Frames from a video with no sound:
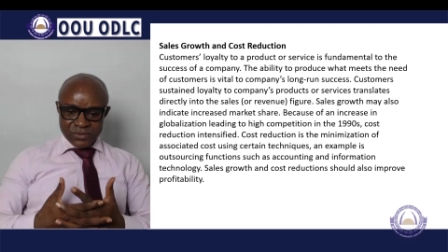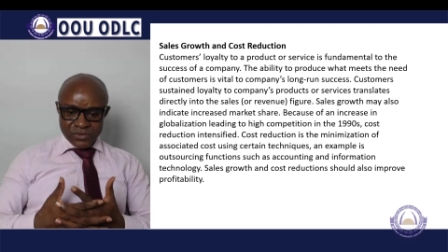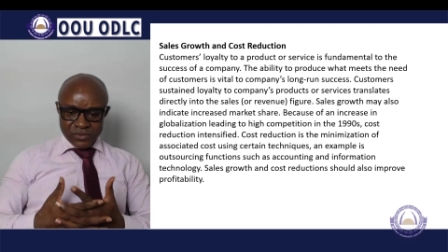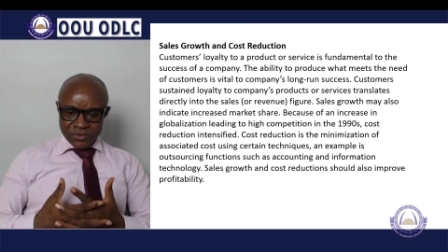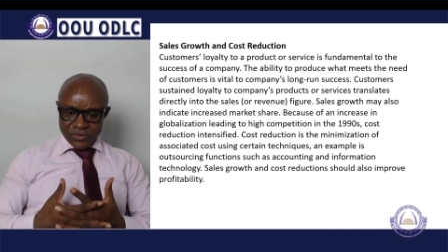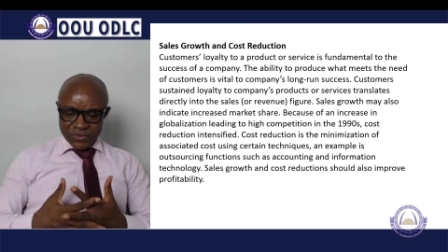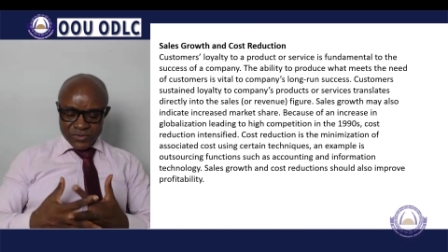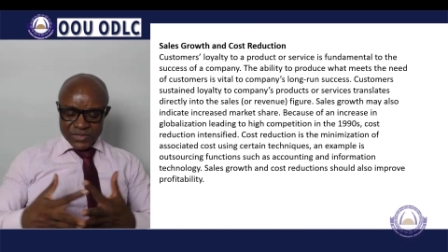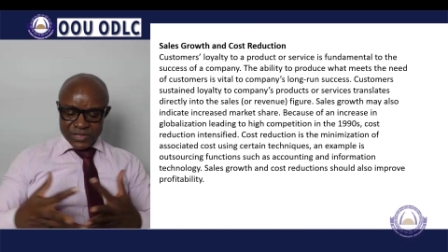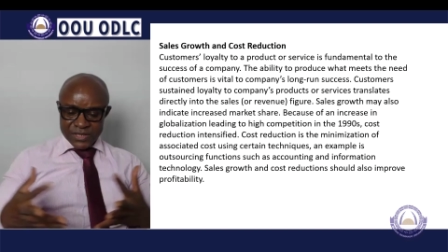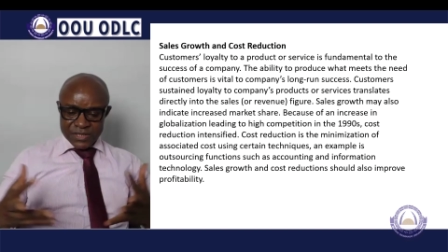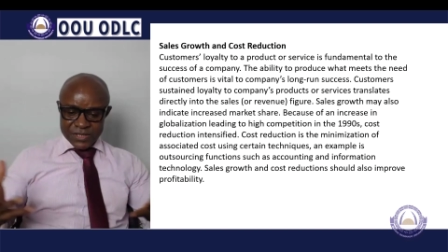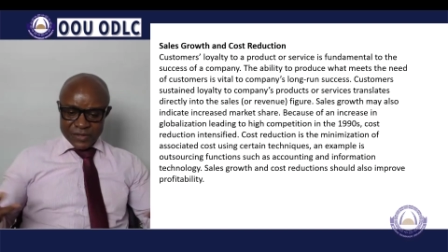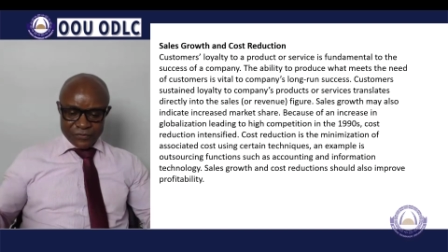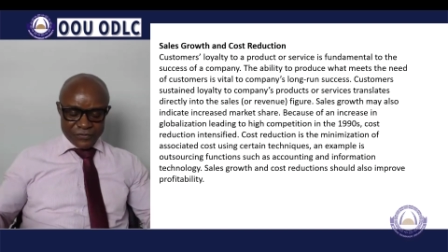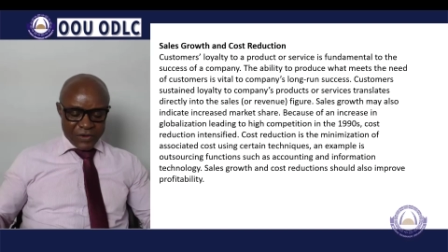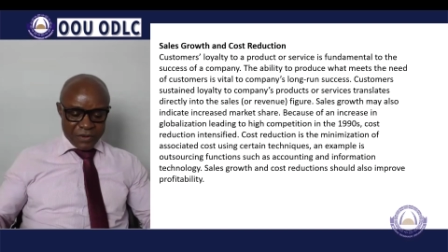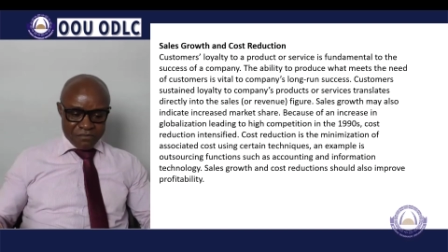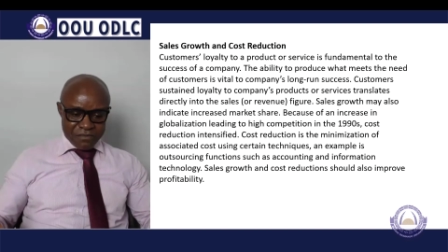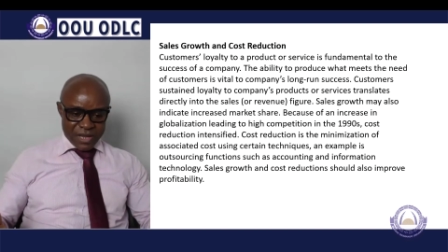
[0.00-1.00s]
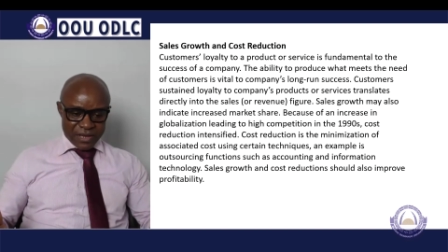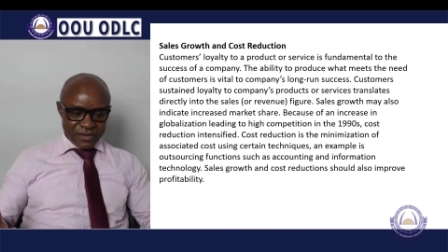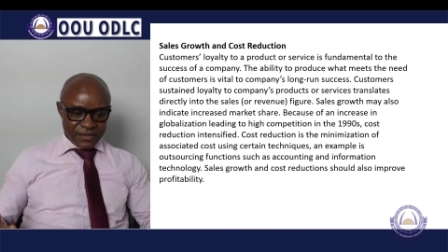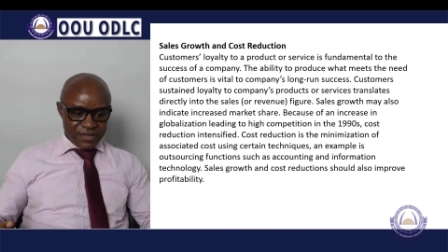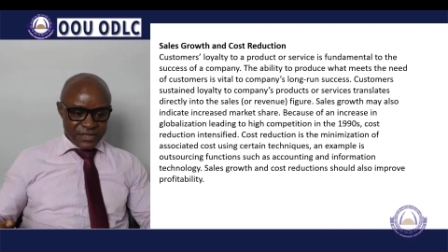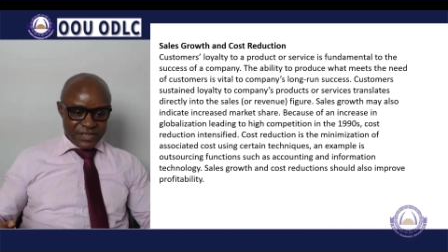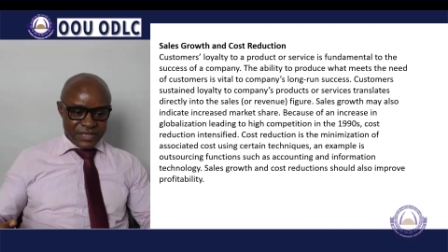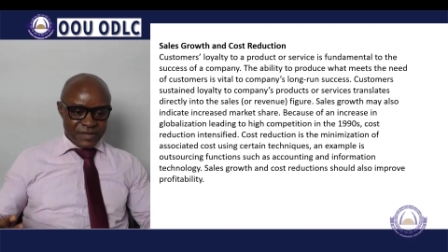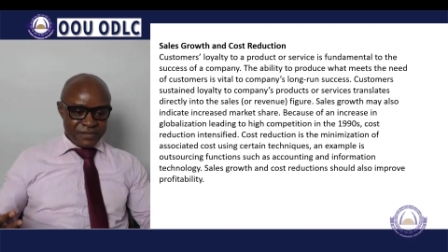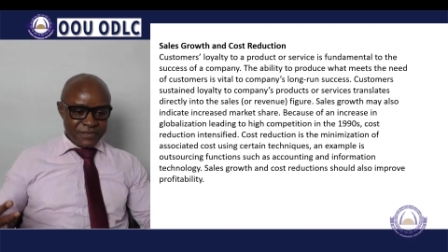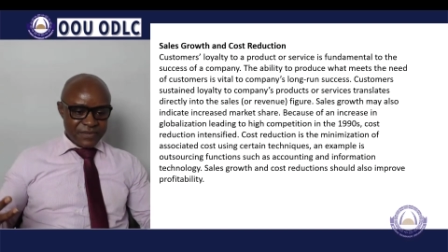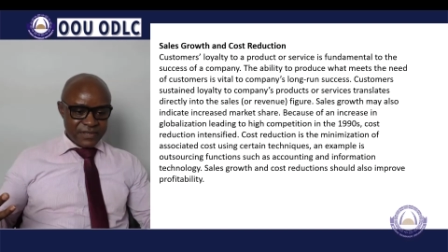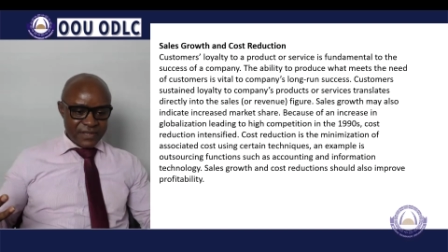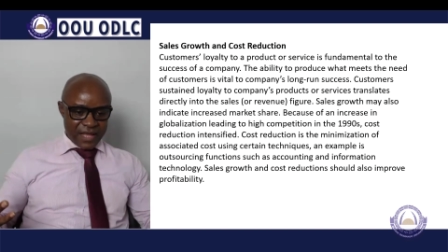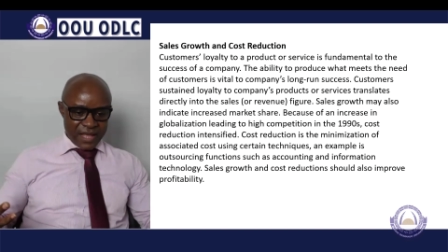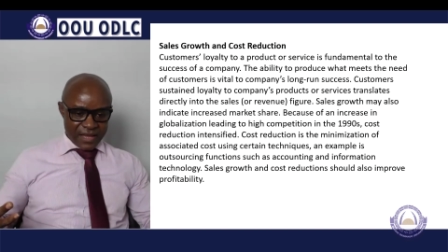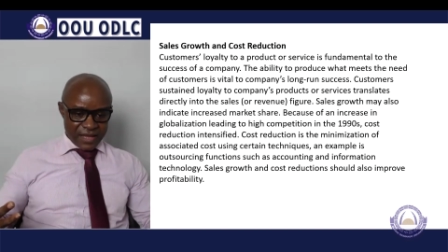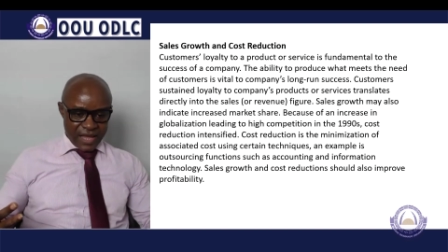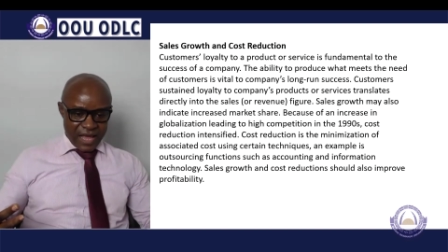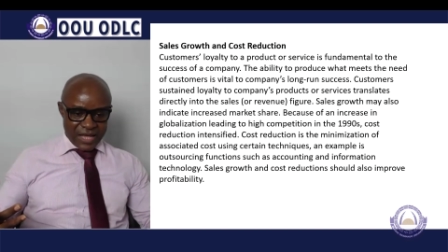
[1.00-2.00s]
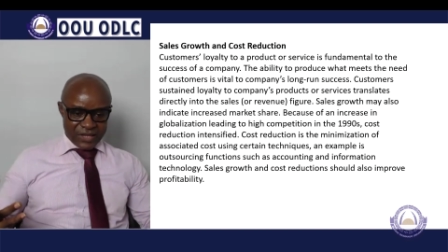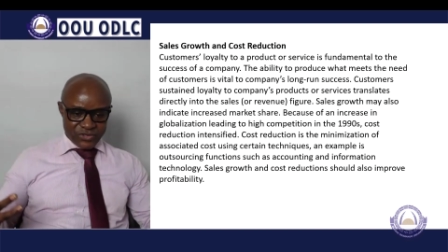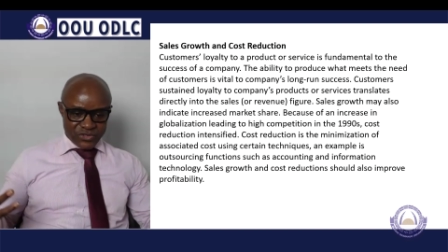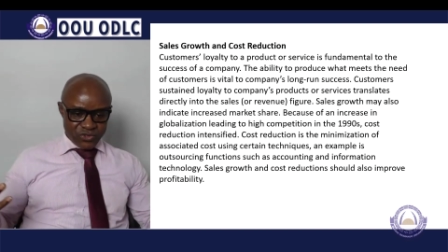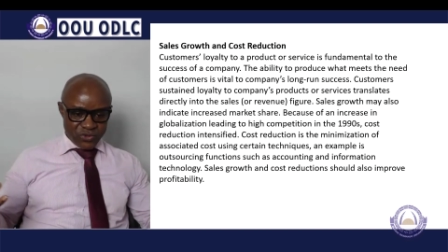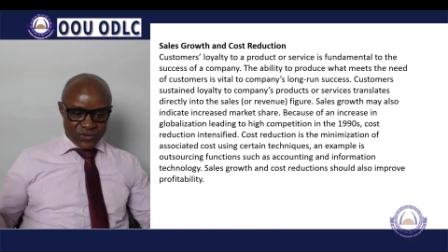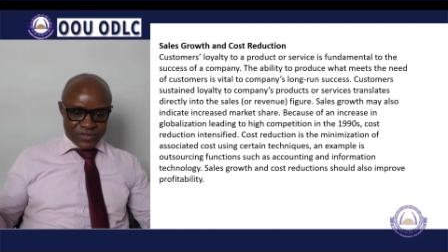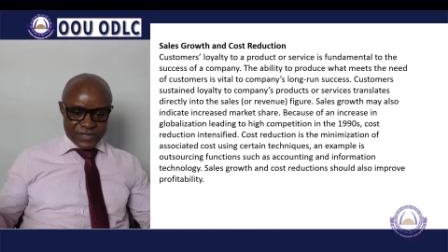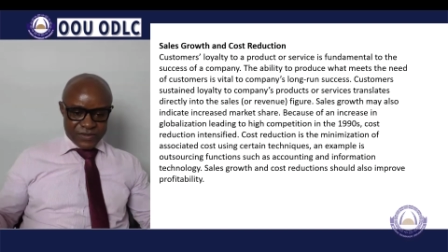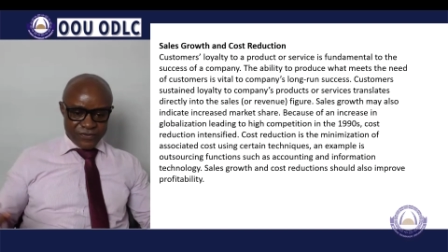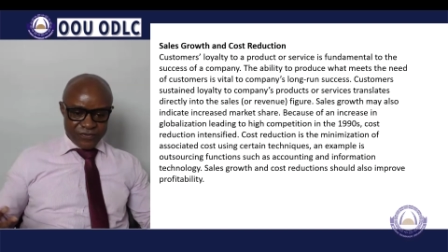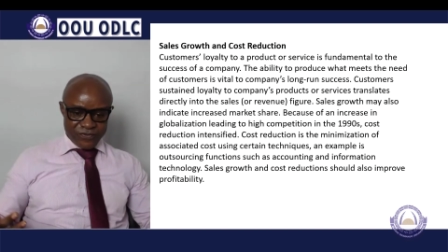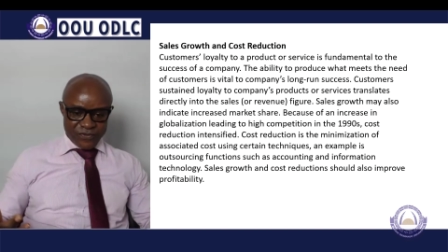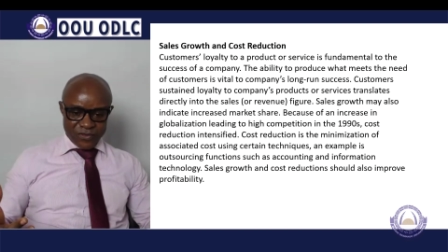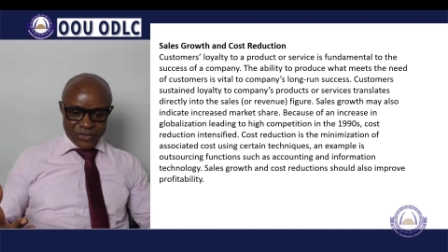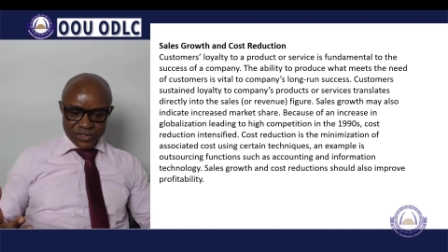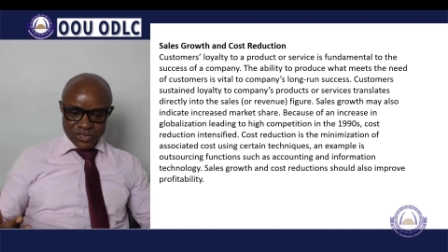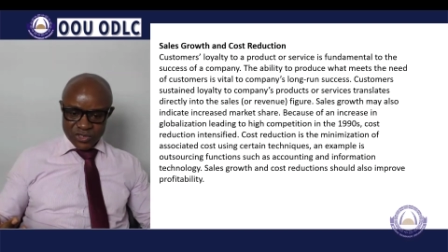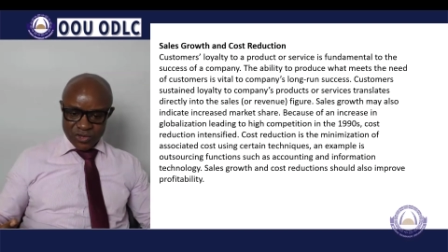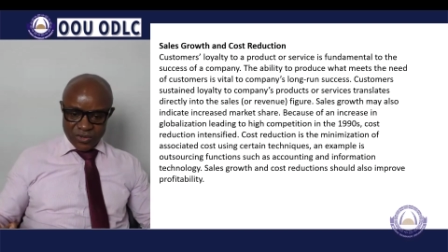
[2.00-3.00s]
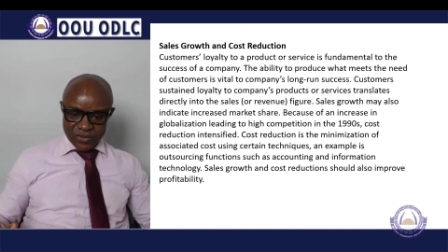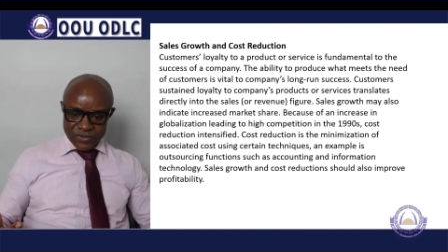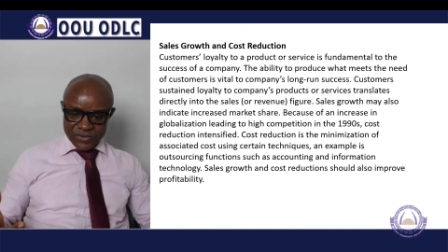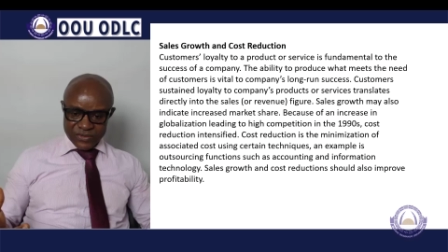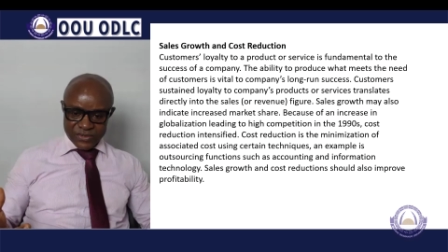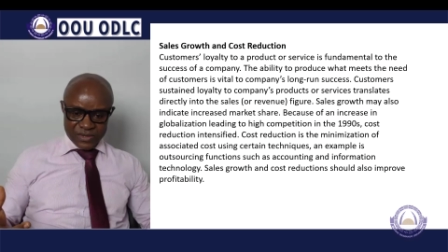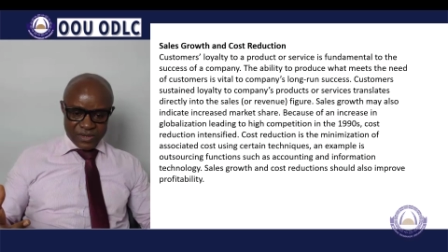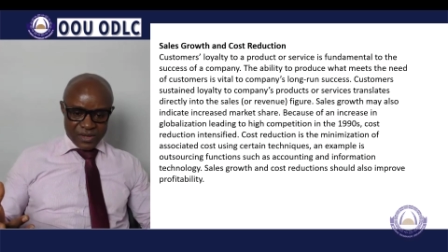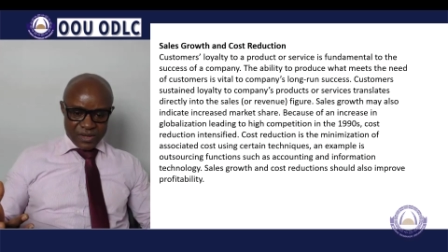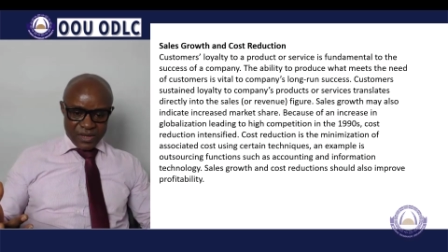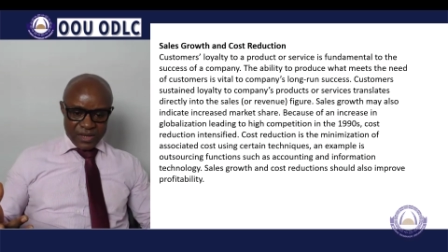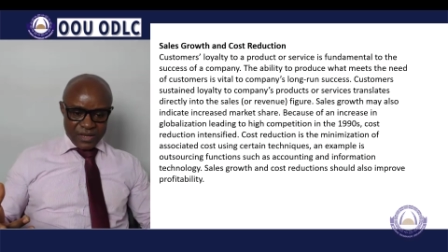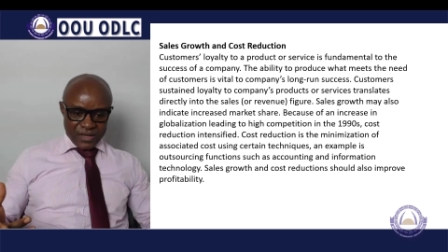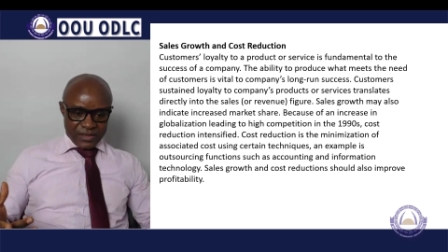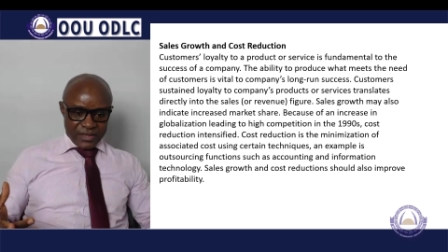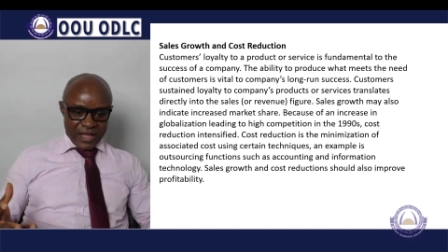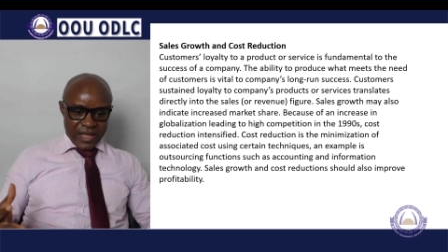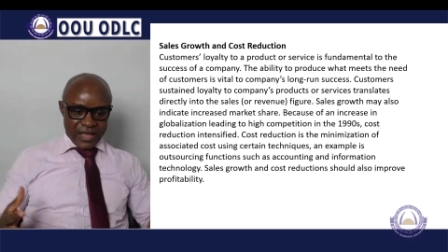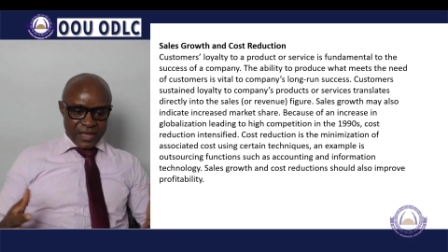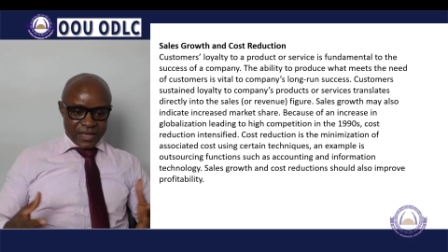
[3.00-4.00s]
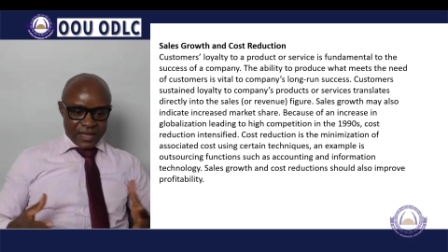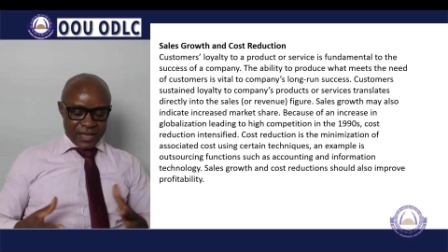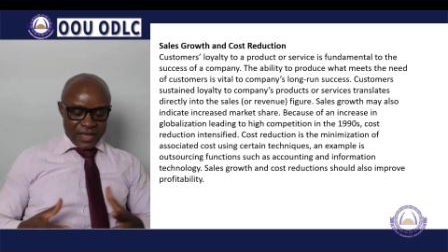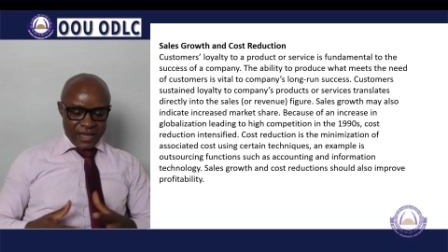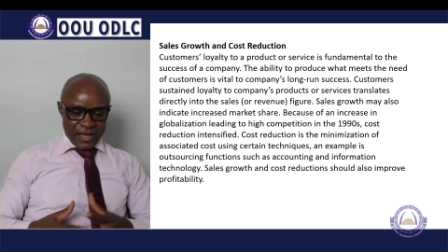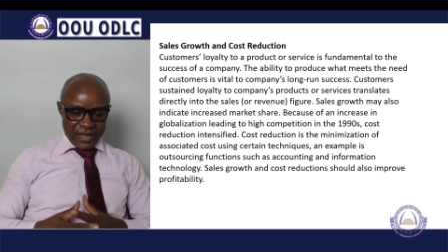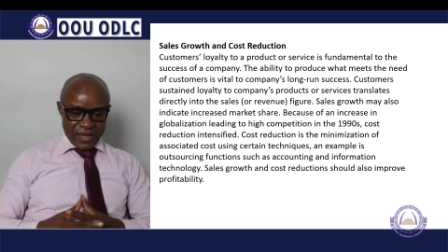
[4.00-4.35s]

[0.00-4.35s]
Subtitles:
using different mechanisms like outsourcing functions, like